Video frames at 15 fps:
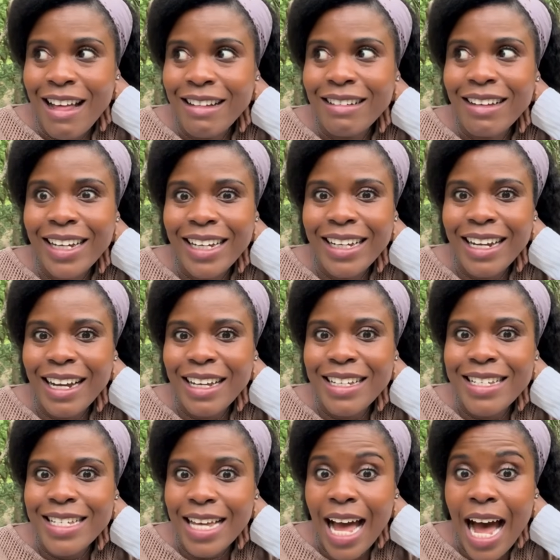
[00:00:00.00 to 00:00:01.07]
Like,
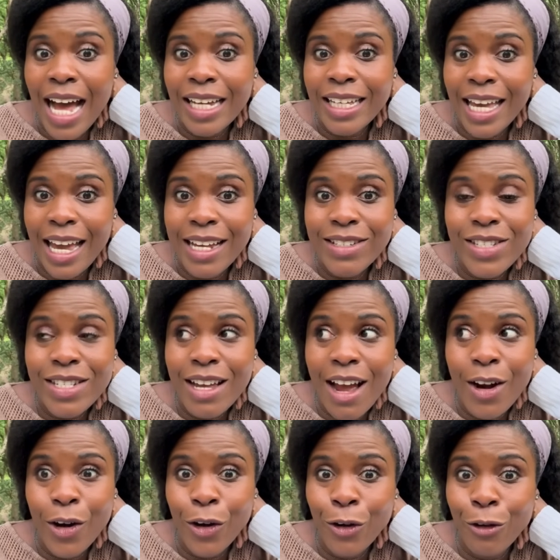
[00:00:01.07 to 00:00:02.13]
yeah, Kate's
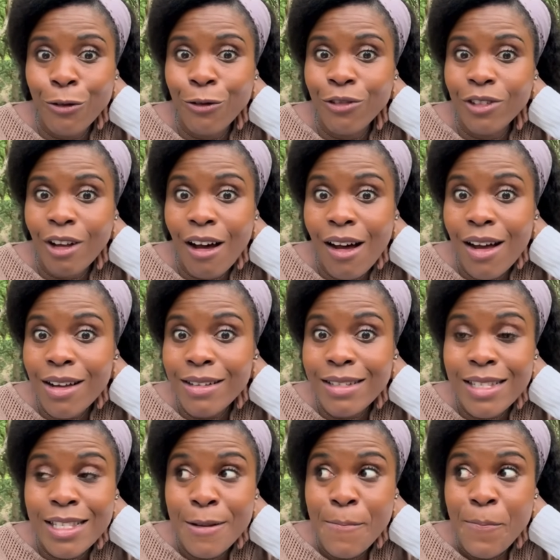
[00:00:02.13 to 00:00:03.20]
got her flaws.